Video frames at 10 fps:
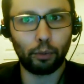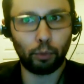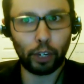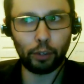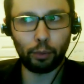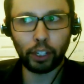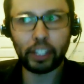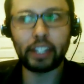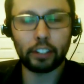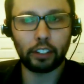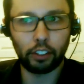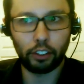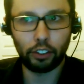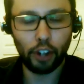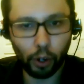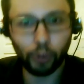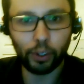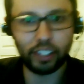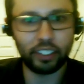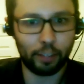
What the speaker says: What you really need to know is